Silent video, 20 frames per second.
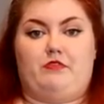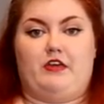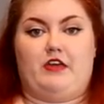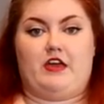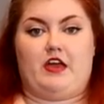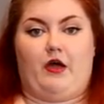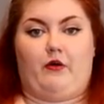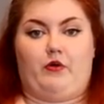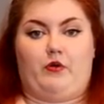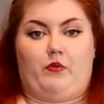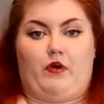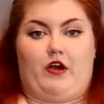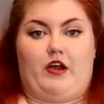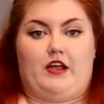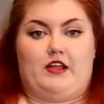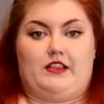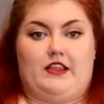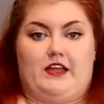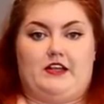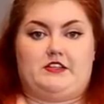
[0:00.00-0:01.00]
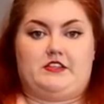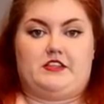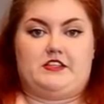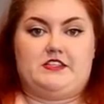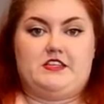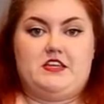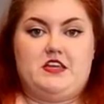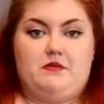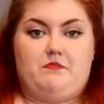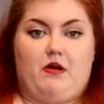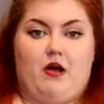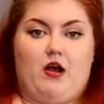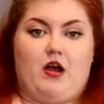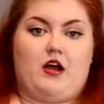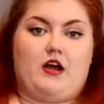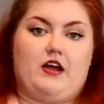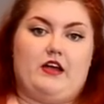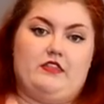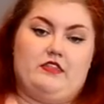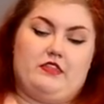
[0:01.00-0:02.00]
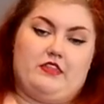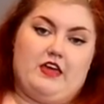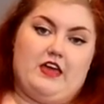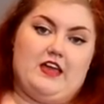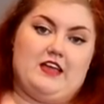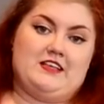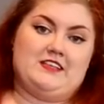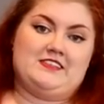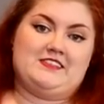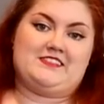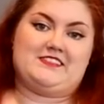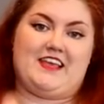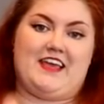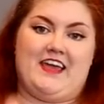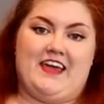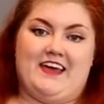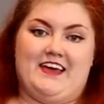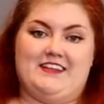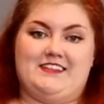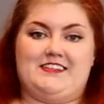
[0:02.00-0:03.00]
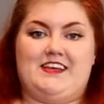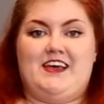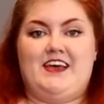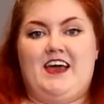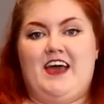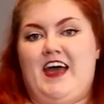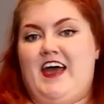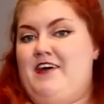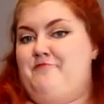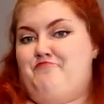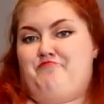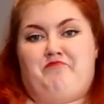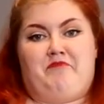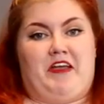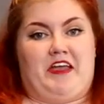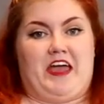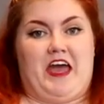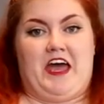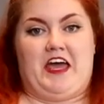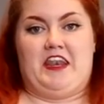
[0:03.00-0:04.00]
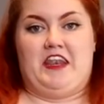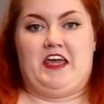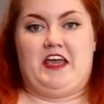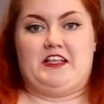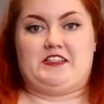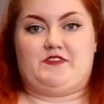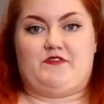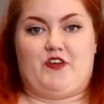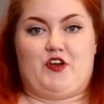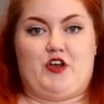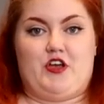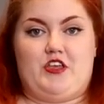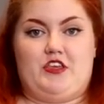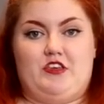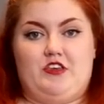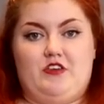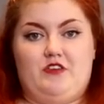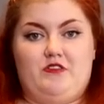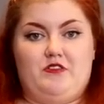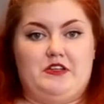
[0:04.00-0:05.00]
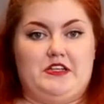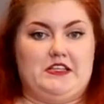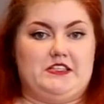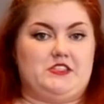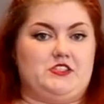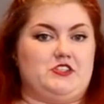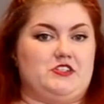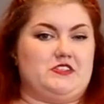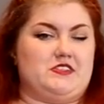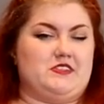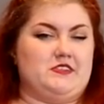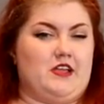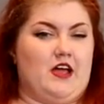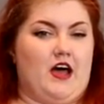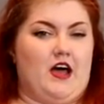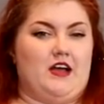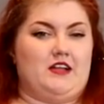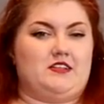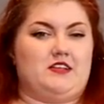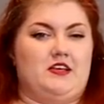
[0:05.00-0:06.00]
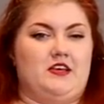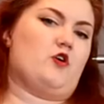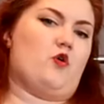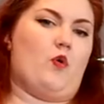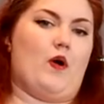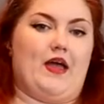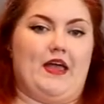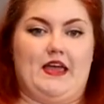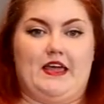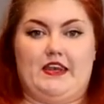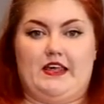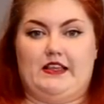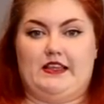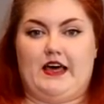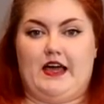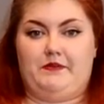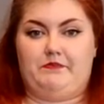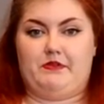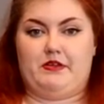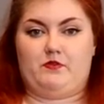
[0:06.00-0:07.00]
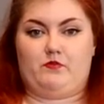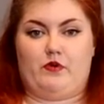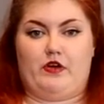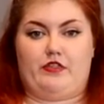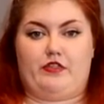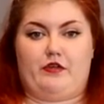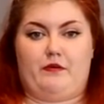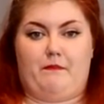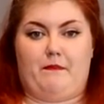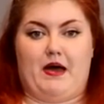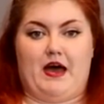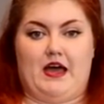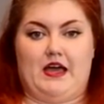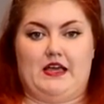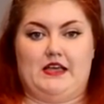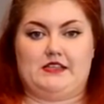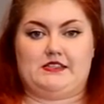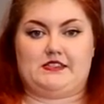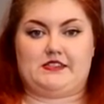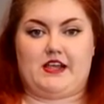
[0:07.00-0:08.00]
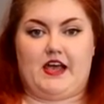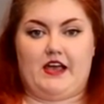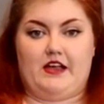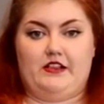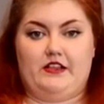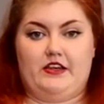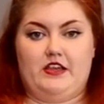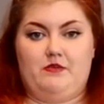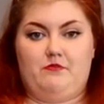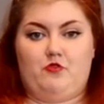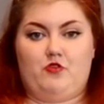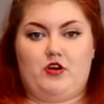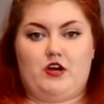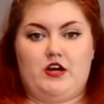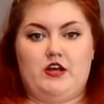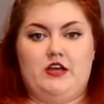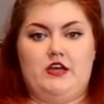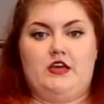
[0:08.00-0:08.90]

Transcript: thinking I would wear it like to the tiki bar and things, and again, it's very cute. It's just not quite in alignment with my style anymore.